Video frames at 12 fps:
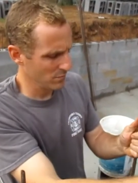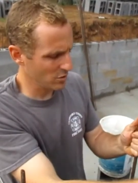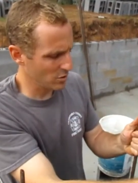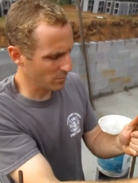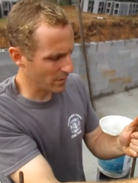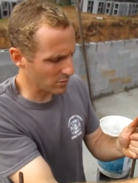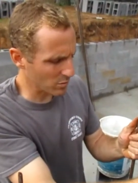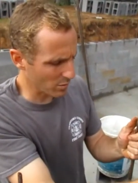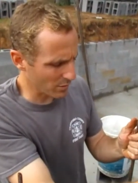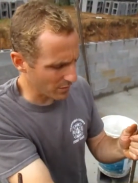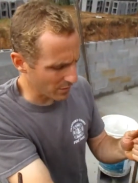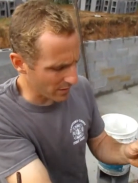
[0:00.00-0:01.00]
So that's what
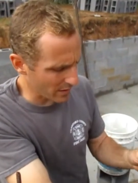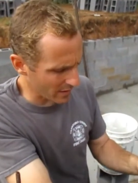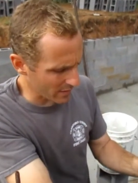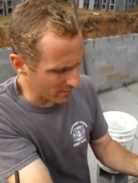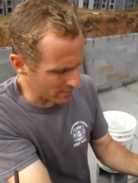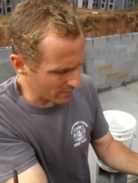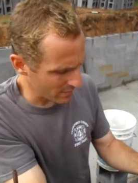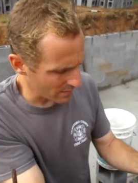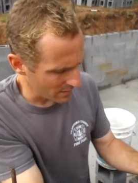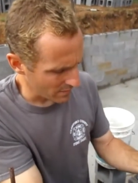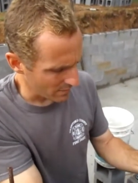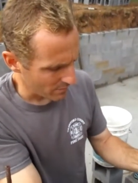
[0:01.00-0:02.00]
we're doing today.
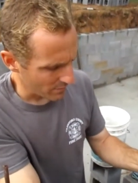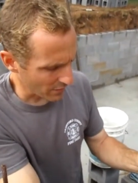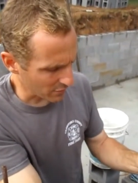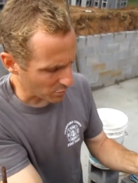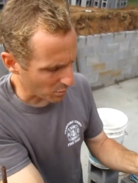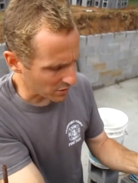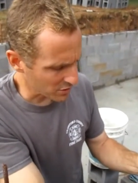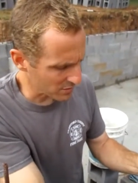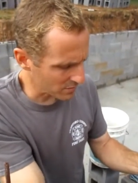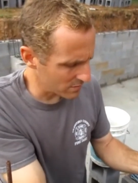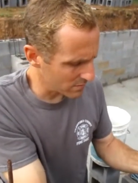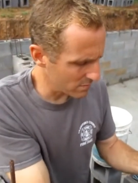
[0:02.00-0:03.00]
Thanks for
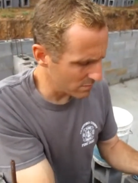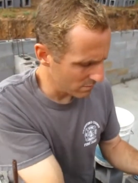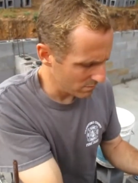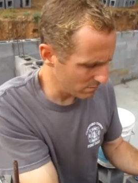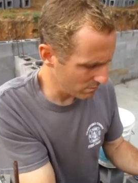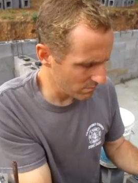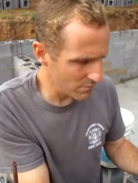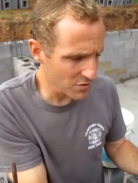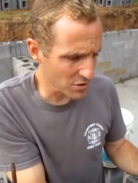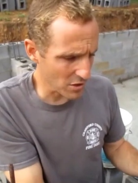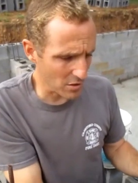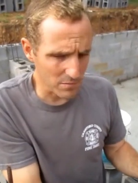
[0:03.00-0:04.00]
watching.
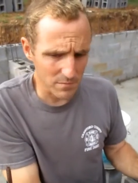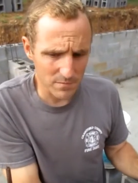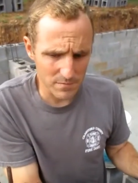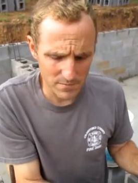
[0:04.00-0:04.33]
Shalom.